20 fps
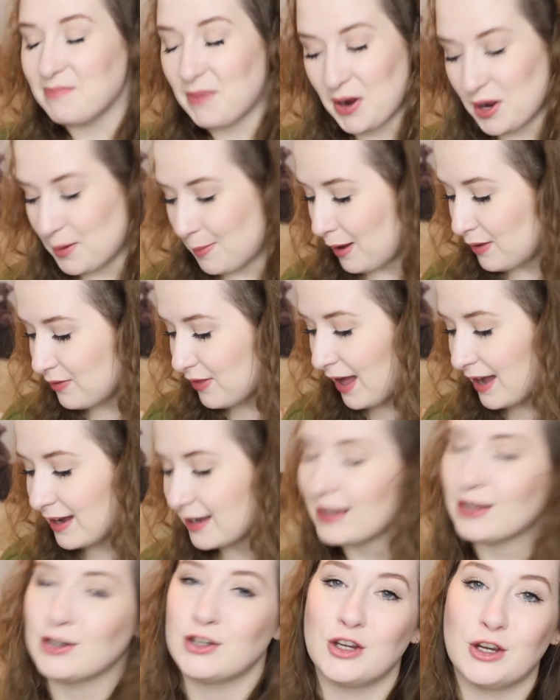moan about
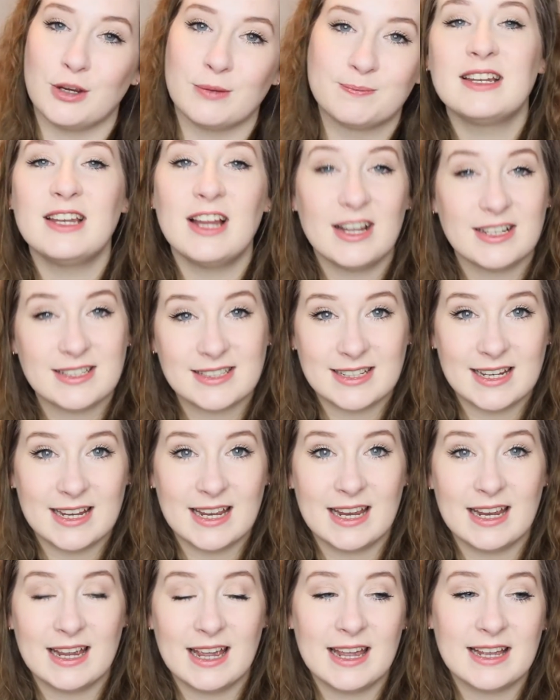that, can you?
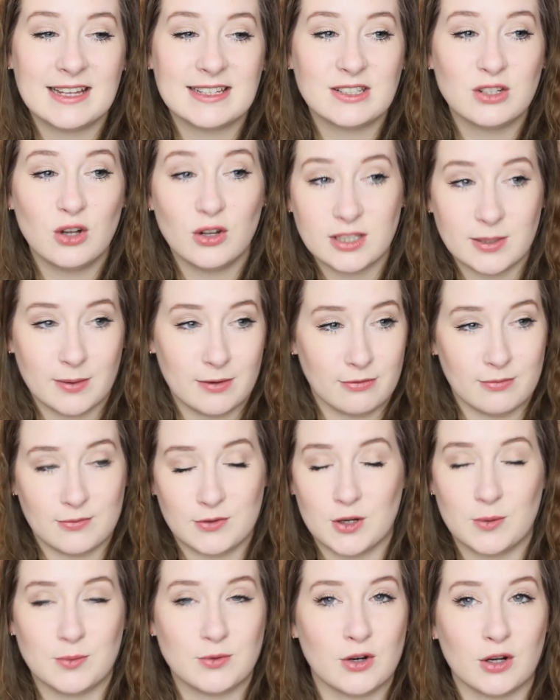Lastly is not something from
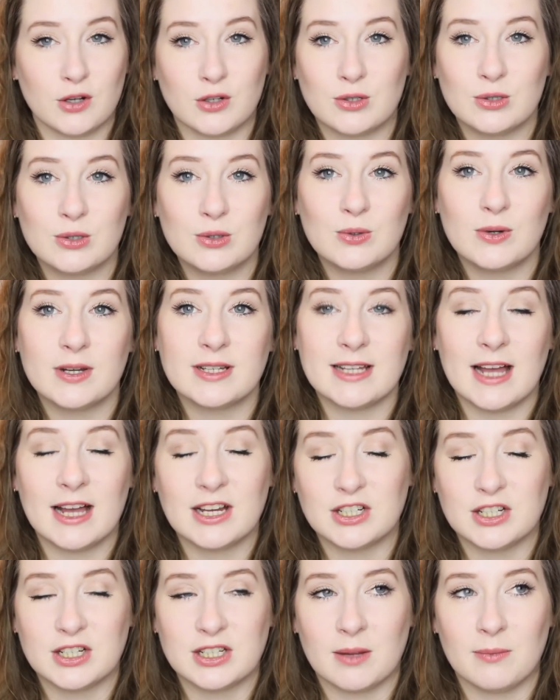Superdrug at all. It's
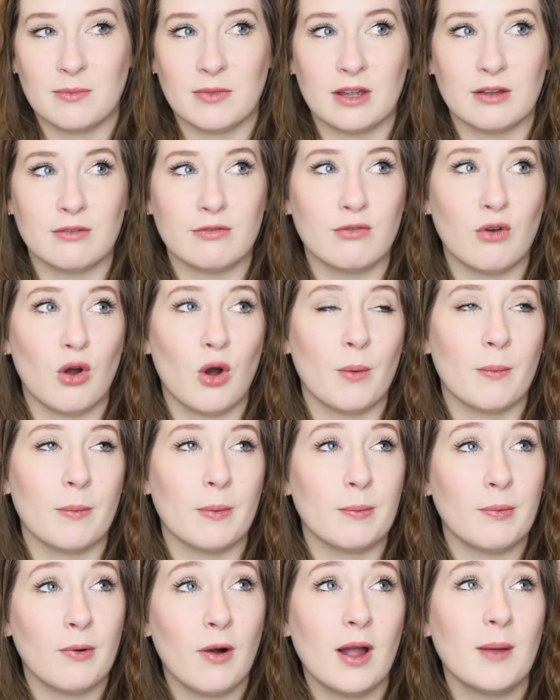actually something
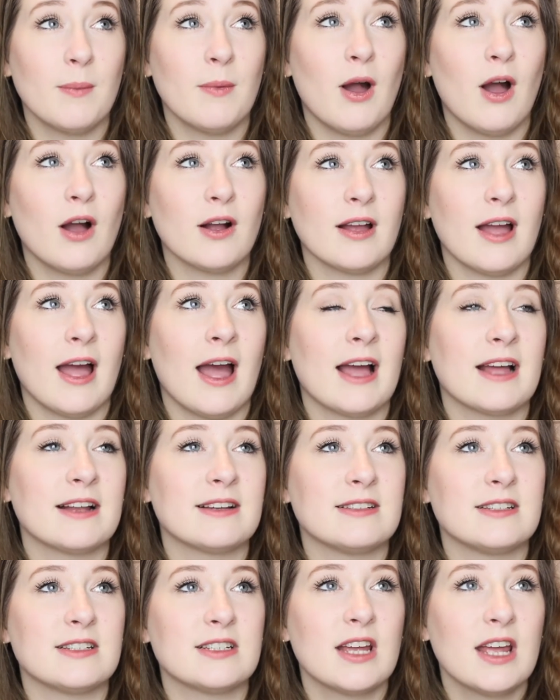from Primark,
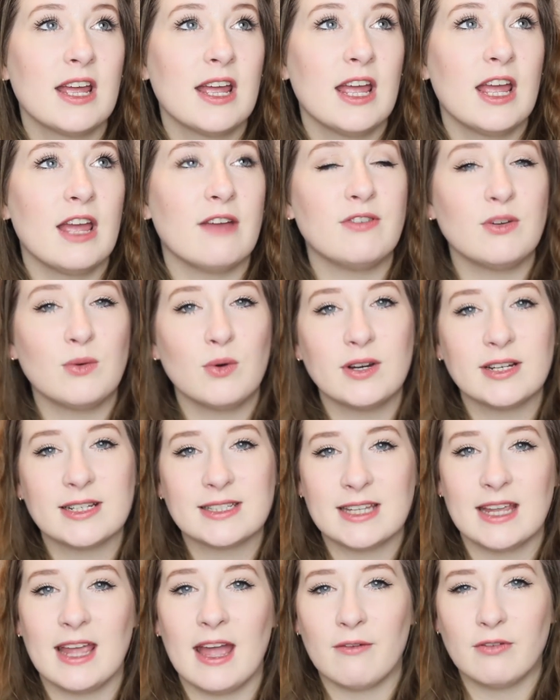and if you want to
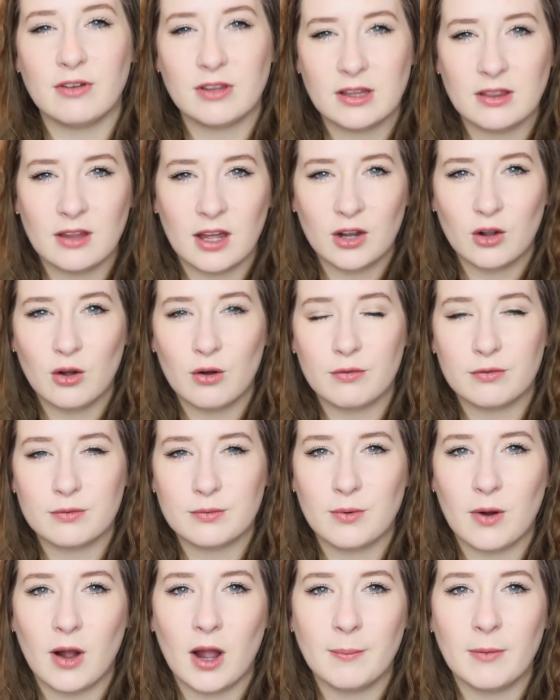see everything that I got
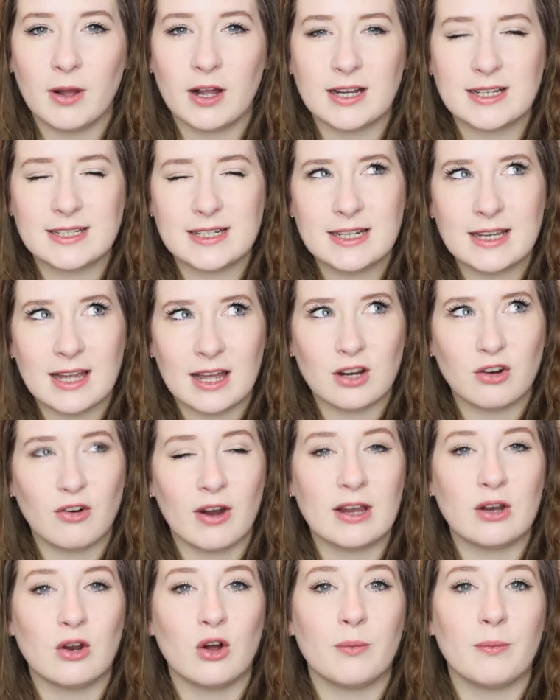from Primark, I didn't get a
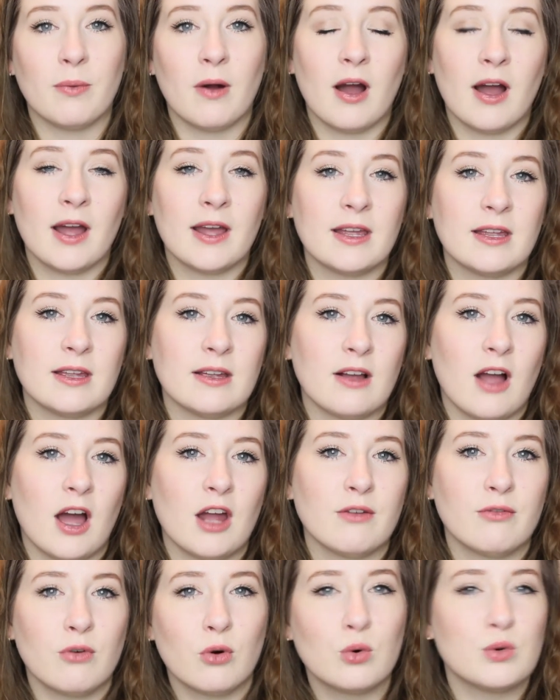great lot, but I
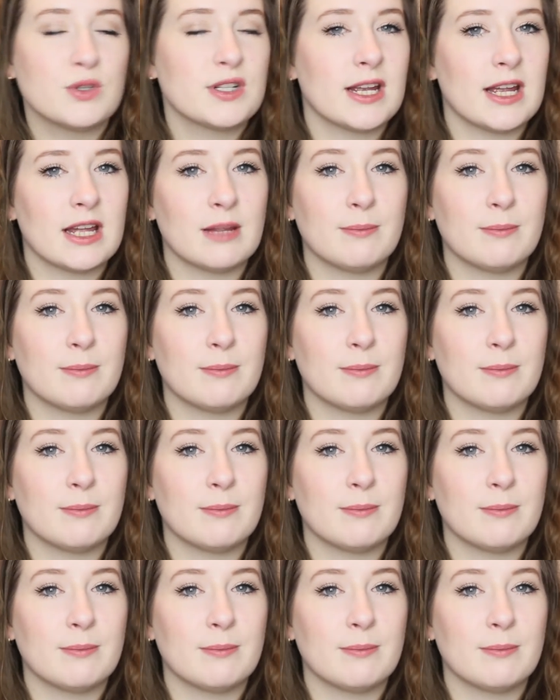kind of hauled it